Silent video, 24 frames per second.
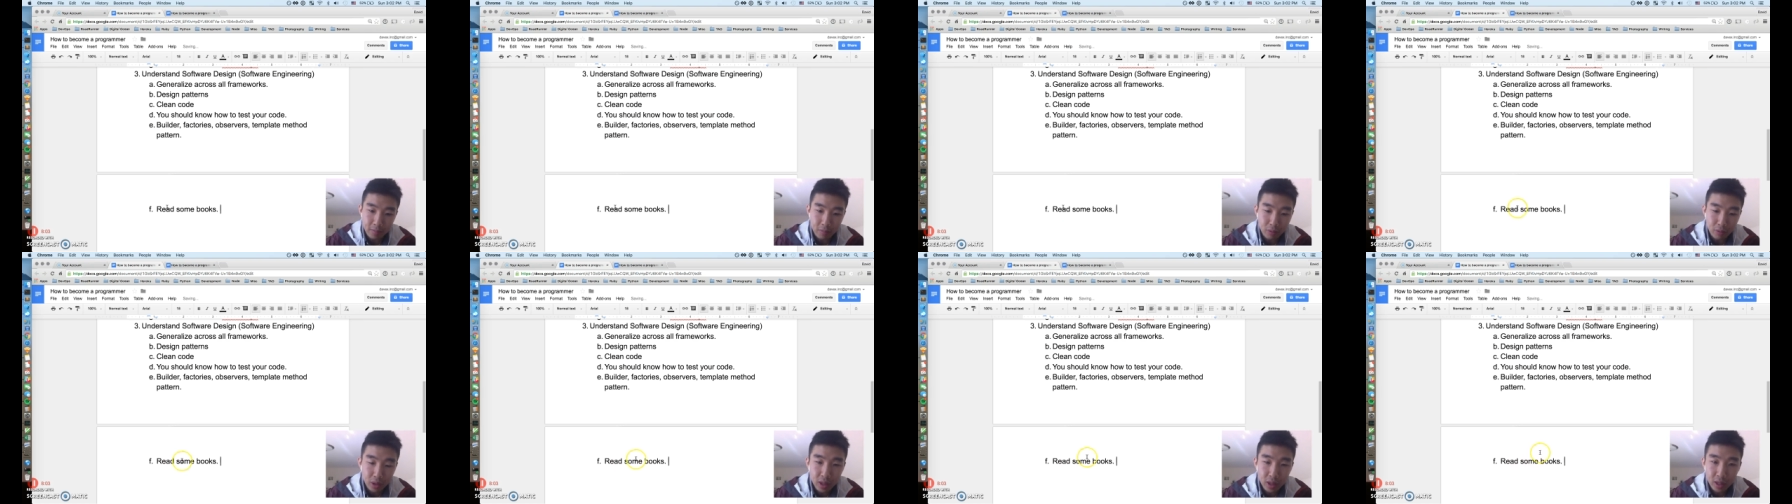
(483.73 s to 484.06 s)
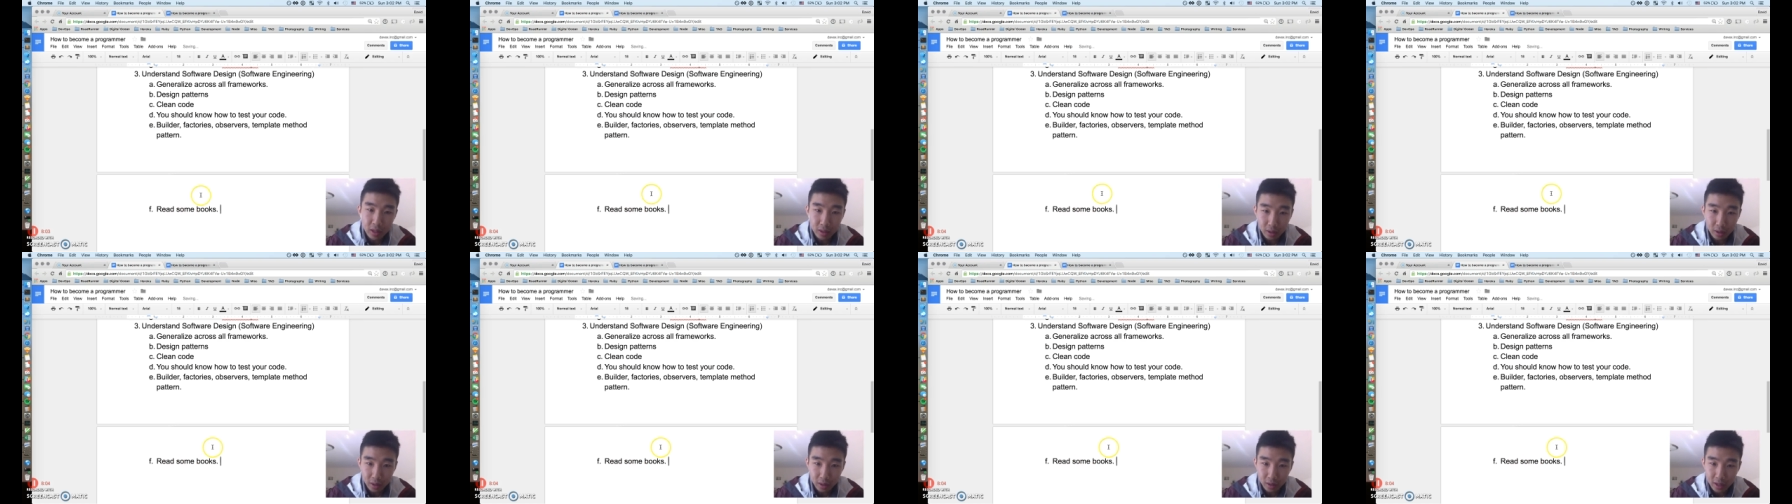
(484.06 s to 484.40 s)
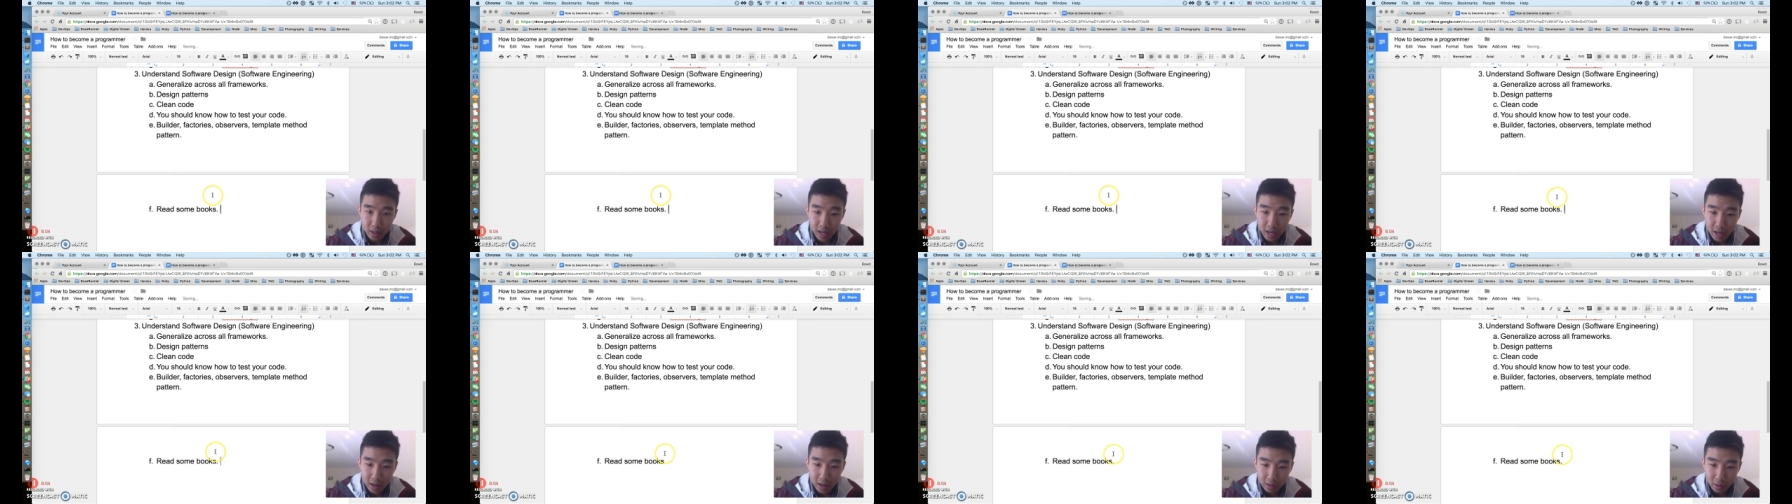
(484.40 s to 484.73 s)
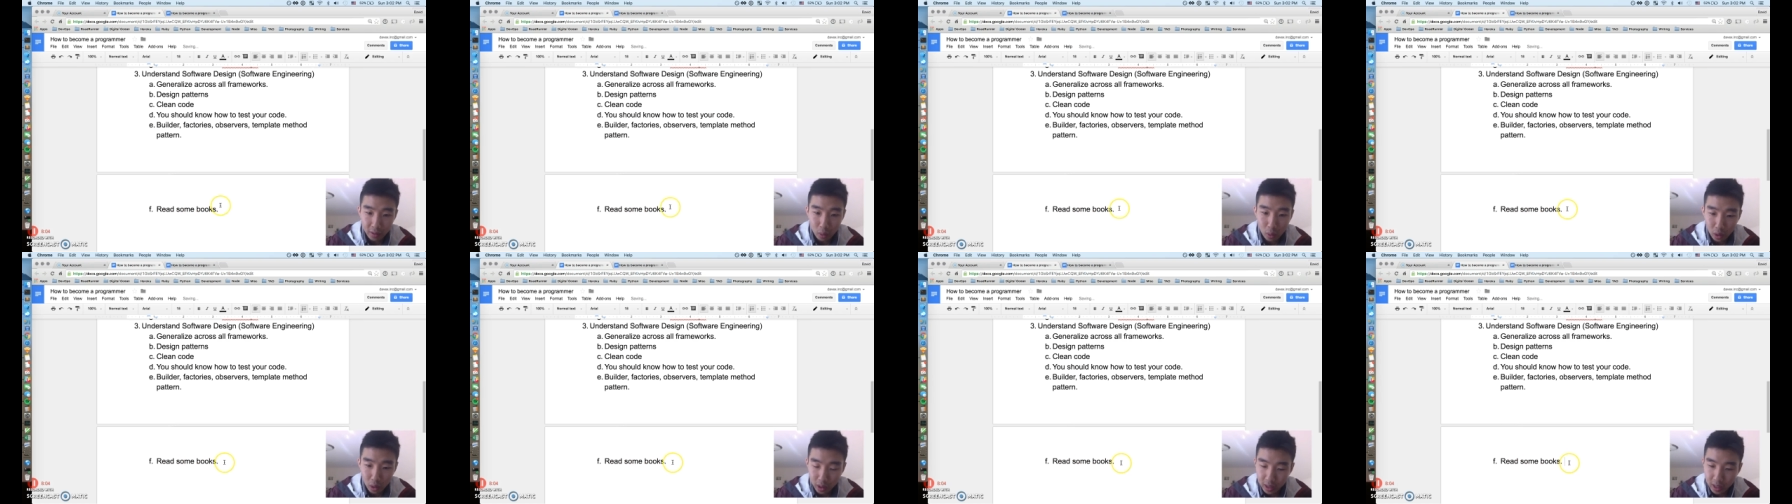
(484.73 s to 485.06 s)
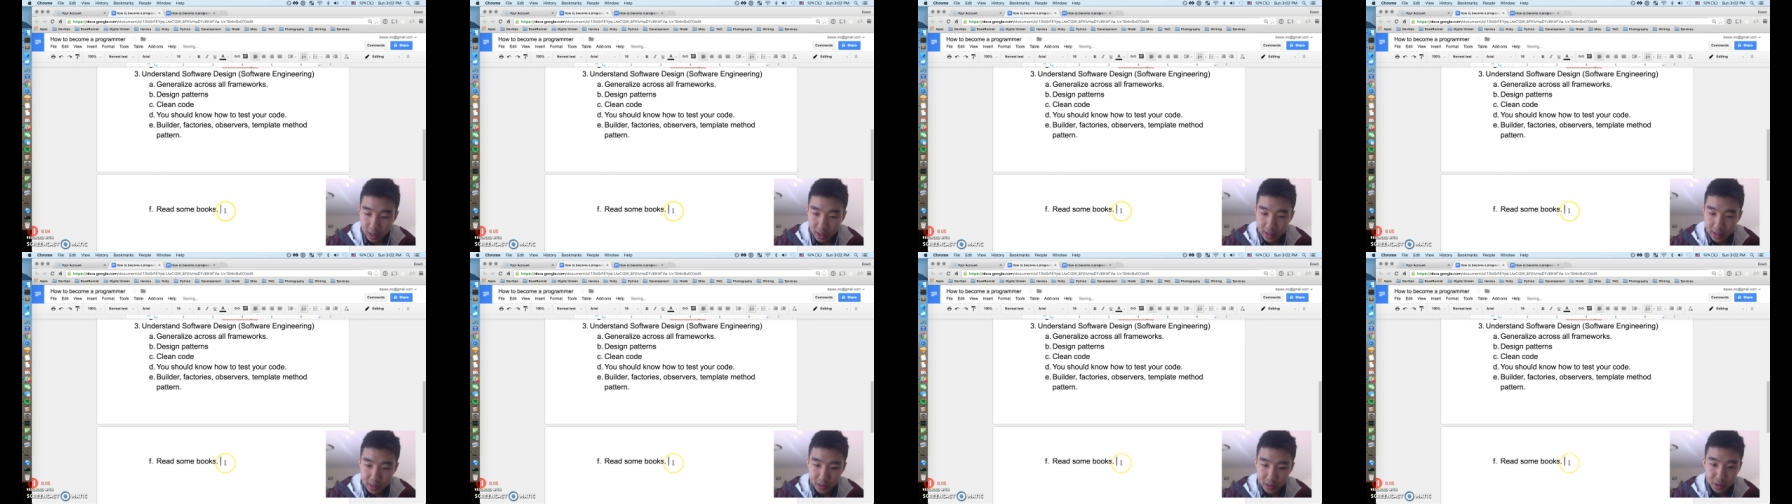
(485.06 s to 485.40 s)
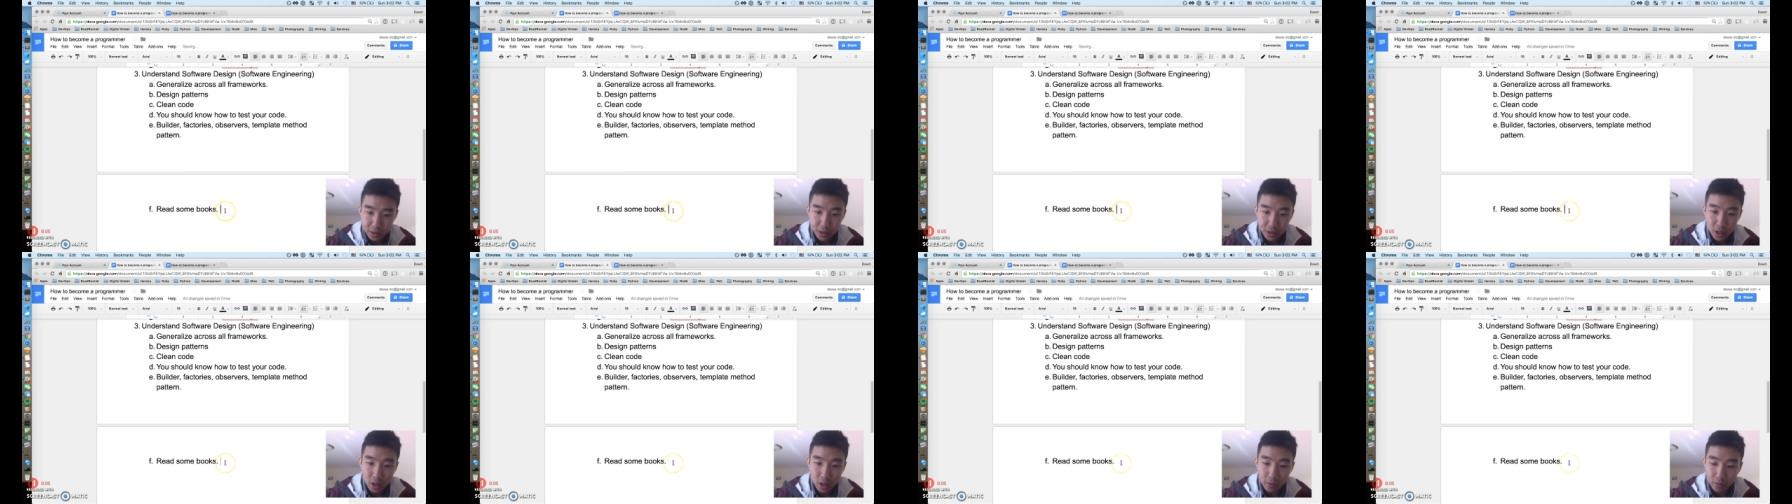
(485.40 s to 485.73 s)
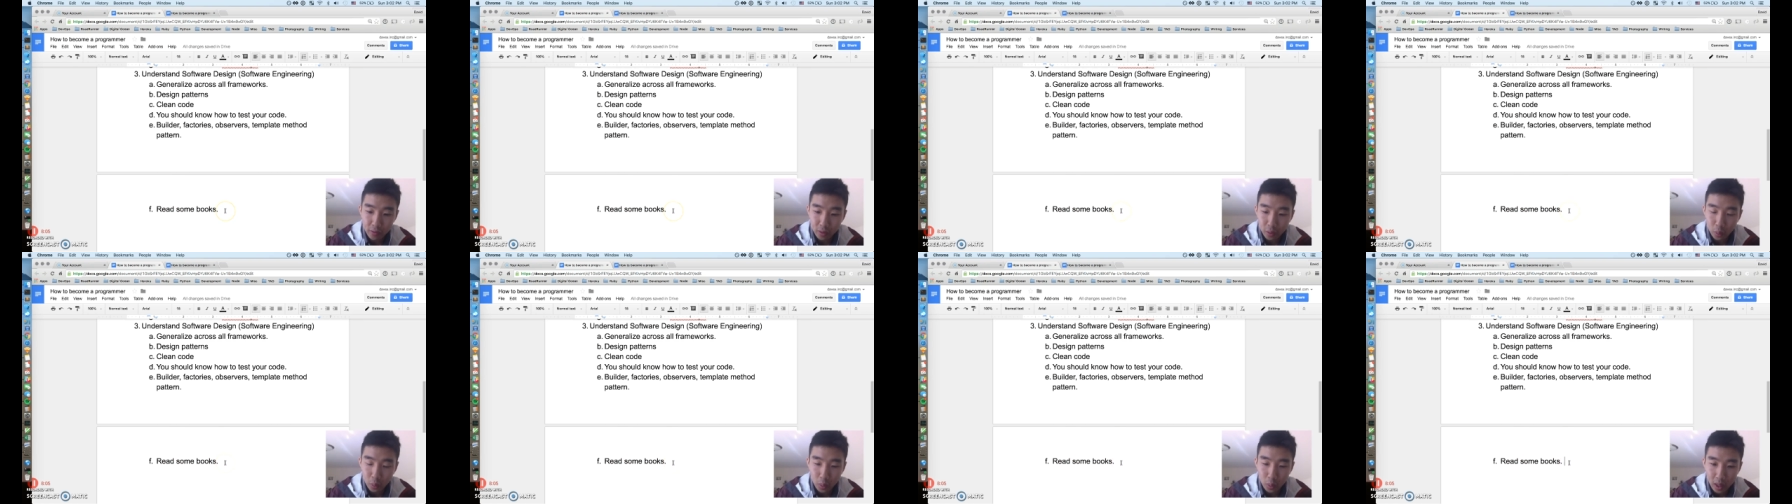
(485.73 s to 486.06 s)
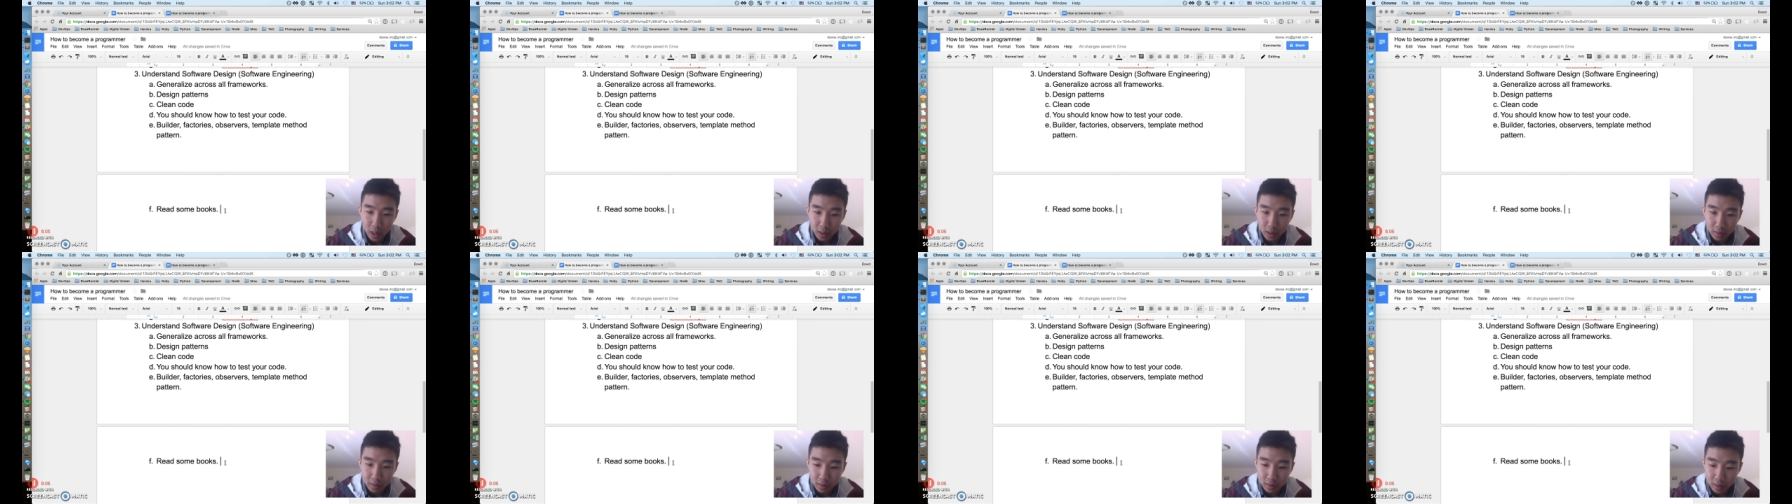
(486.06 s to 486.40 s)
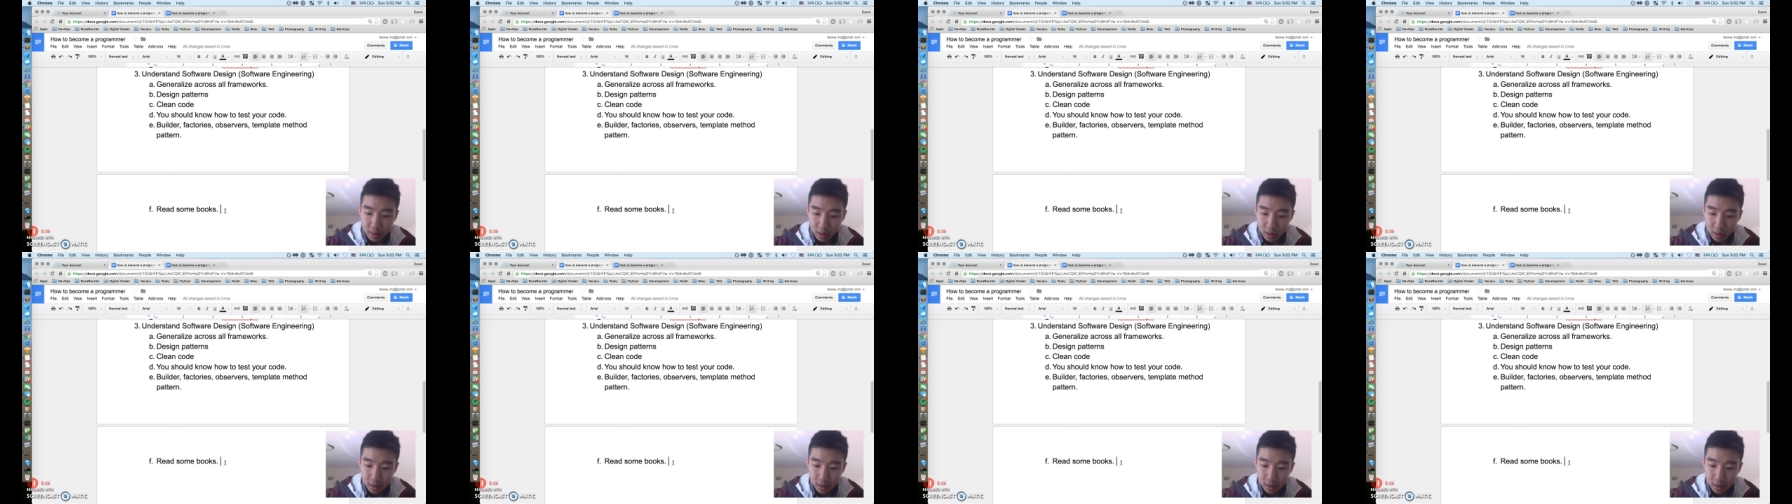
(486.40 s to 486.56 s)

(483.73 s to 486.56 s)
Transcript: really learn how to organize your software well.